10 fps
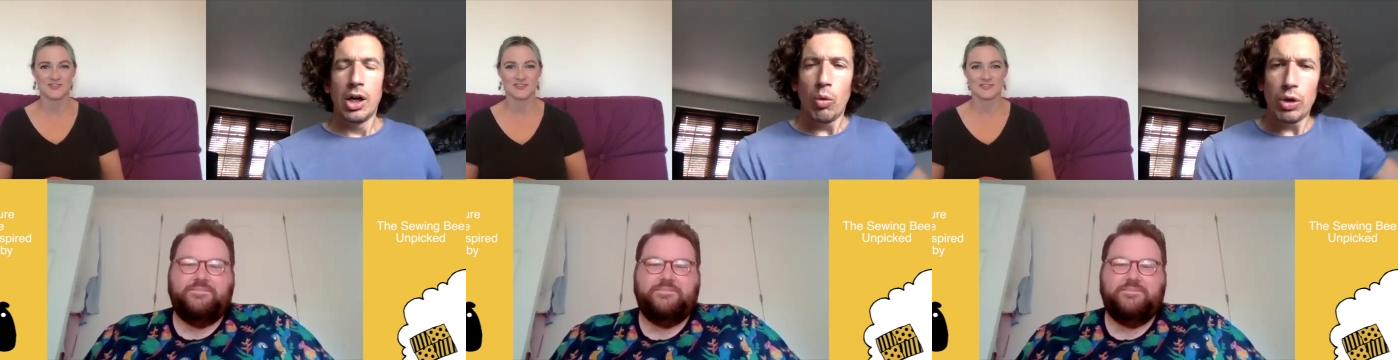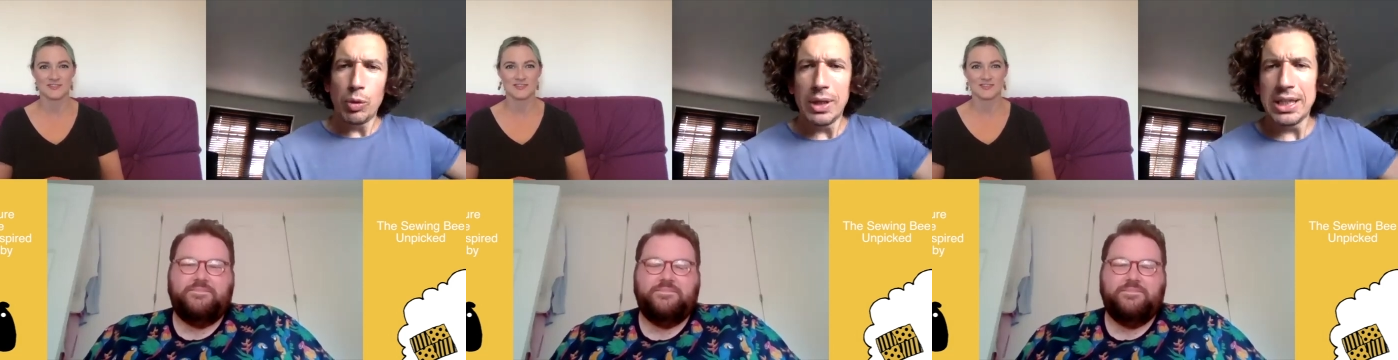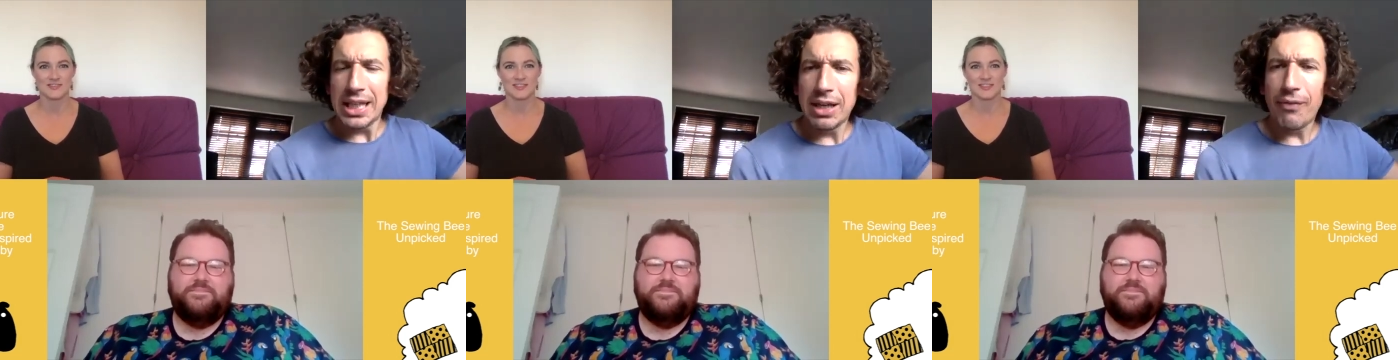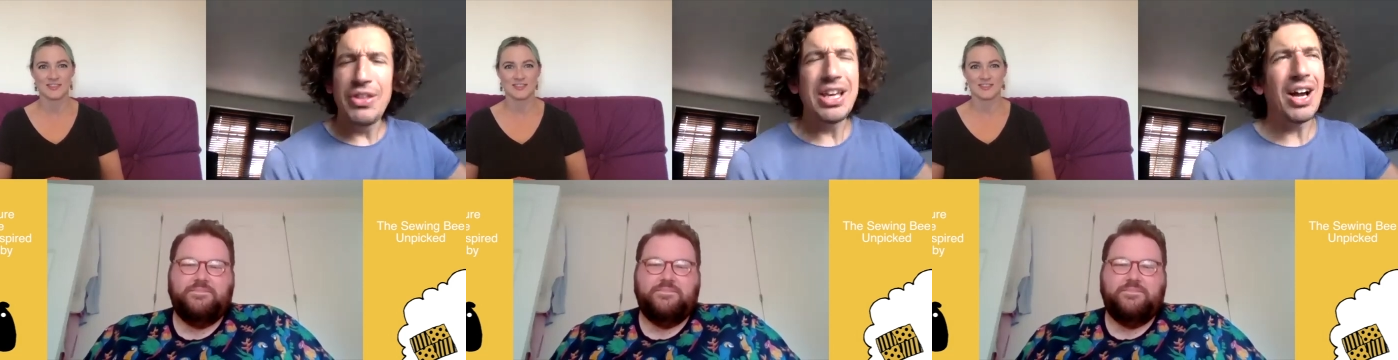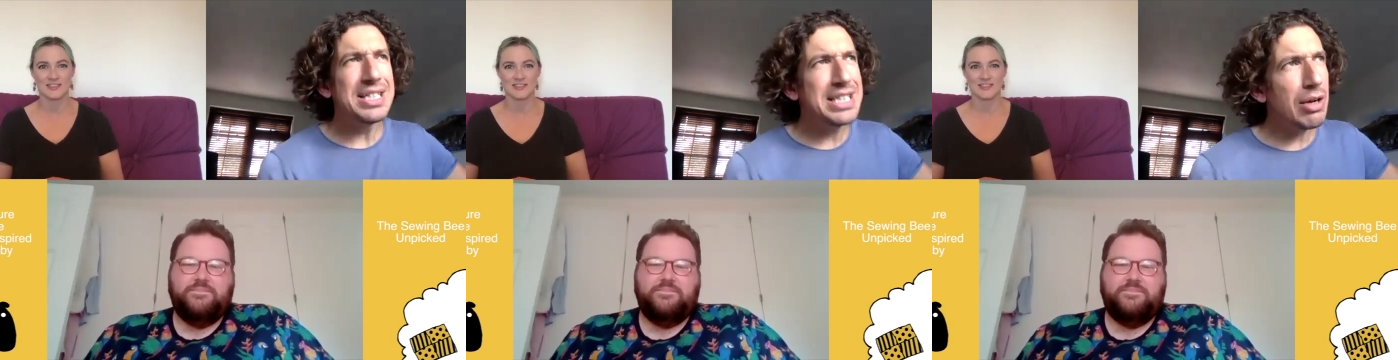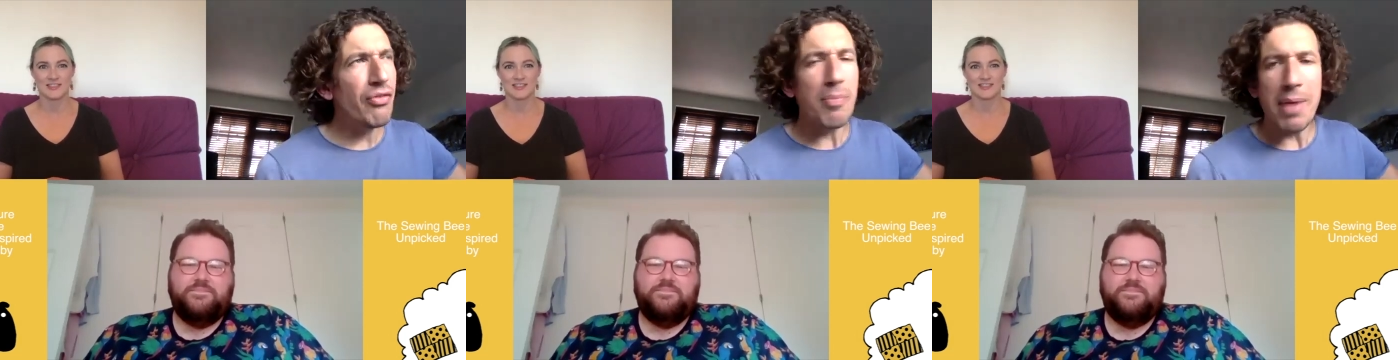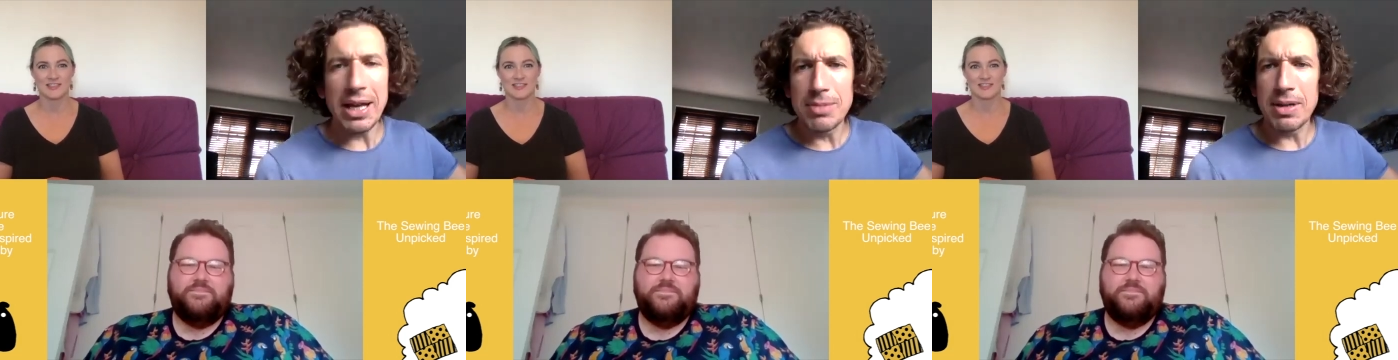Speaker 1: what do we think of the idea of the
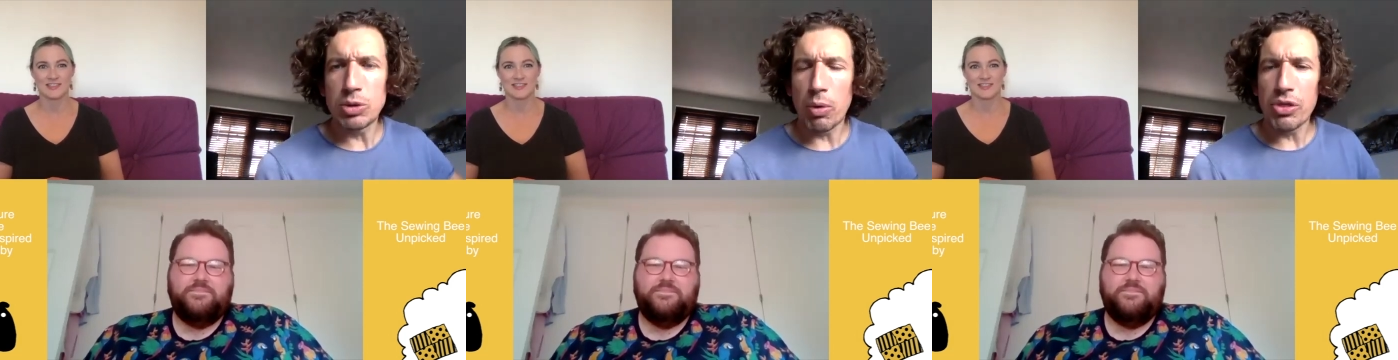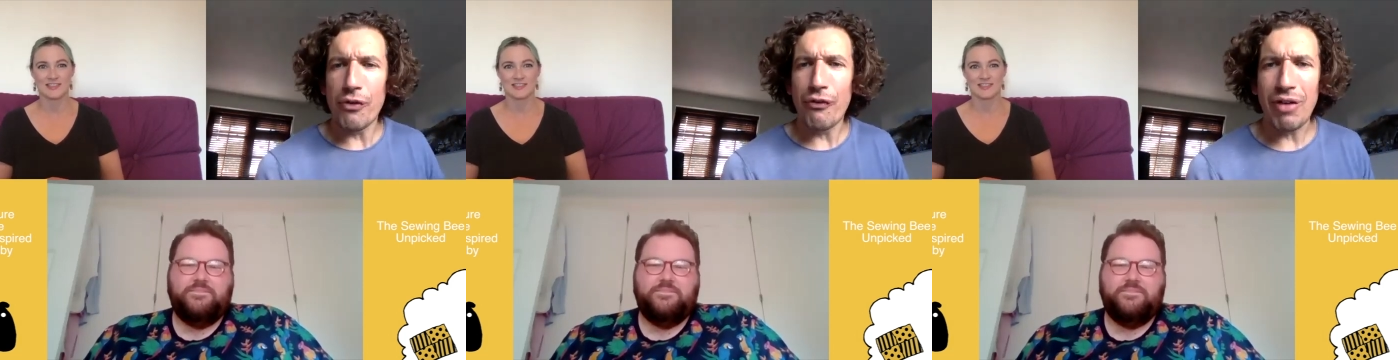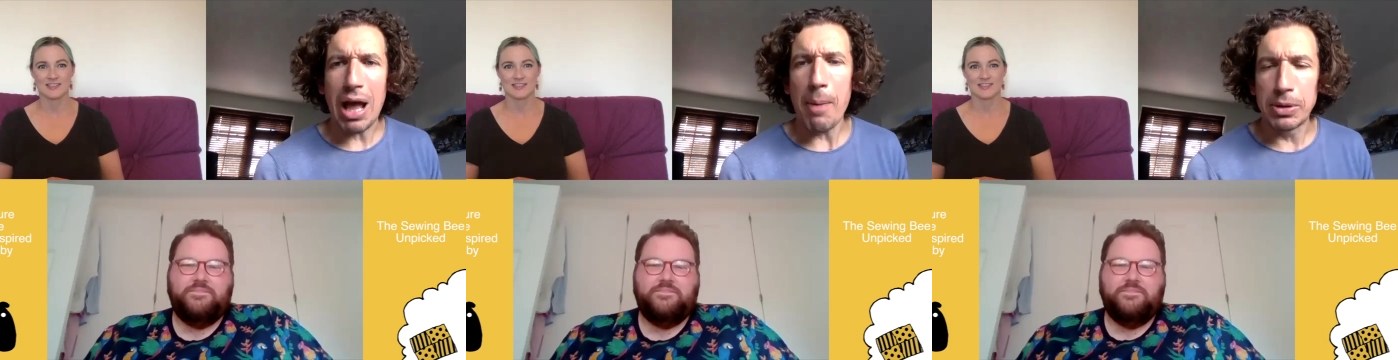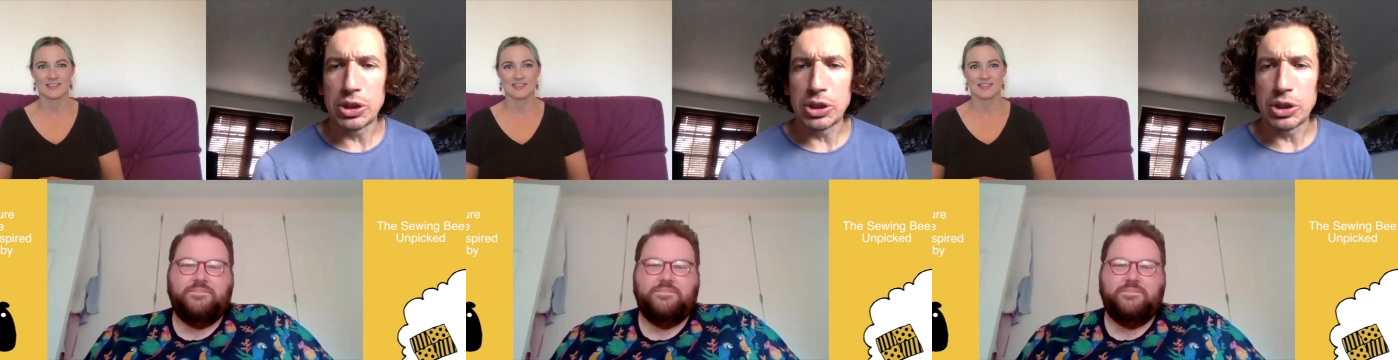made to measure with the flapper